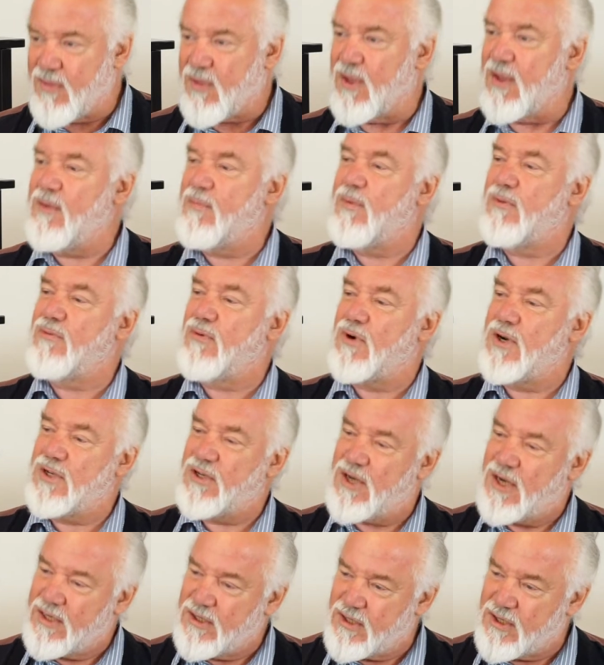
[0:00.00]
I think, before
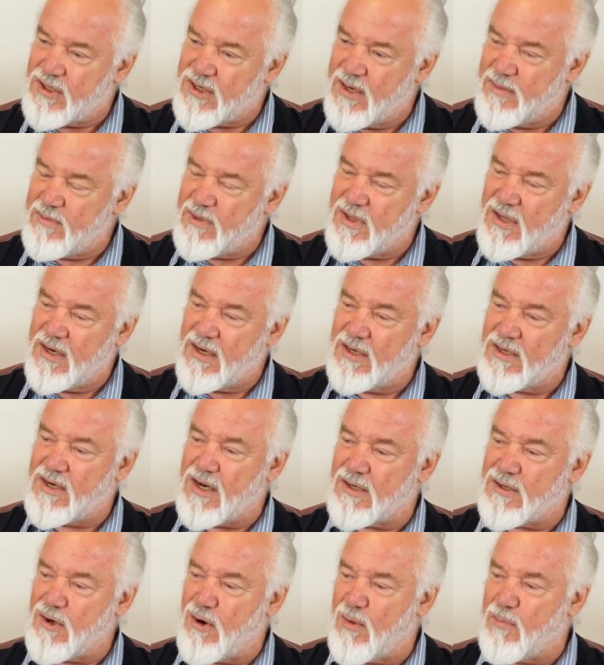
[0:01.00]
it changed its name to the
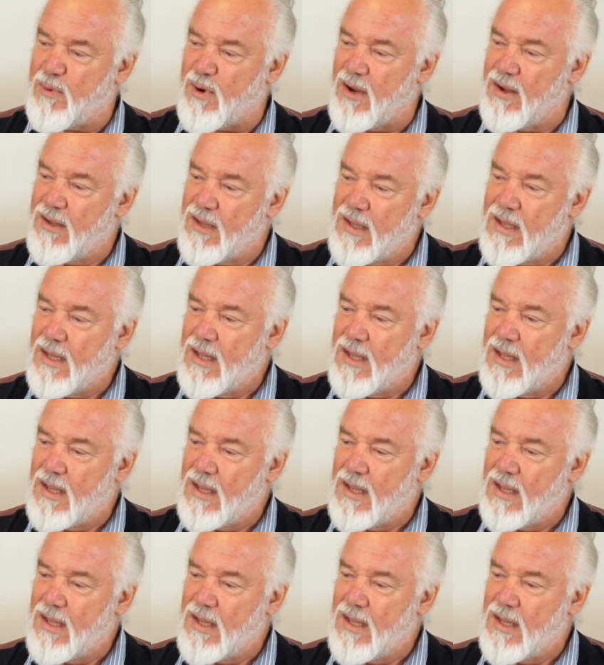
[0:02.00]
English National Opera.